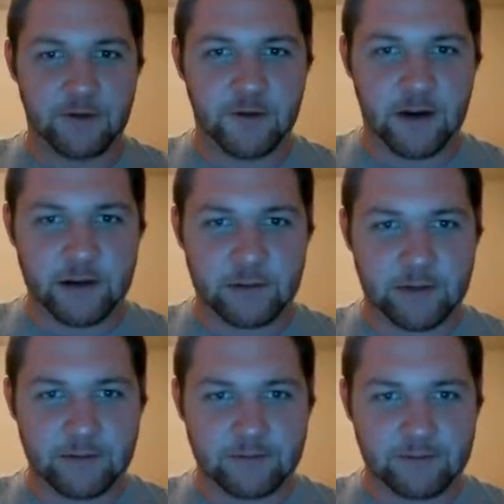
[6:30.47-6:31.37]
you are
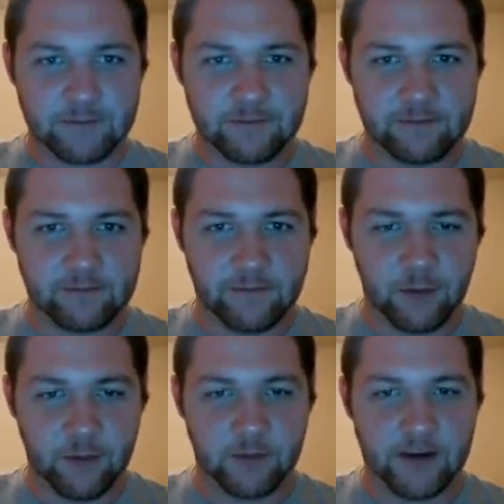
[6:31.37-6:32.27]
edible,
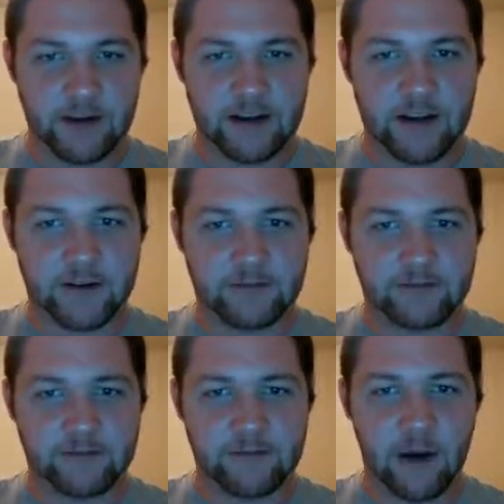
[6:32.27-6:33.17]
but we will find out.
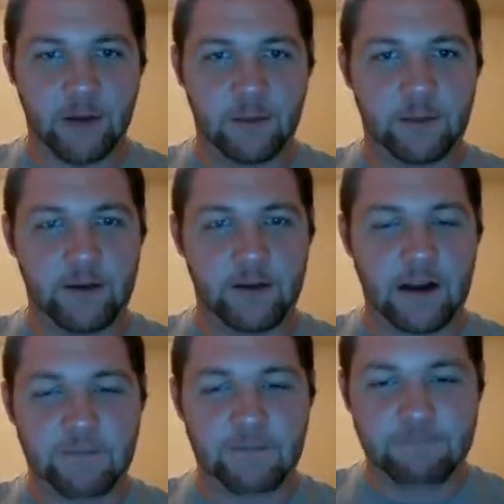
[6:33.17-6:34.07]
Oh, oh.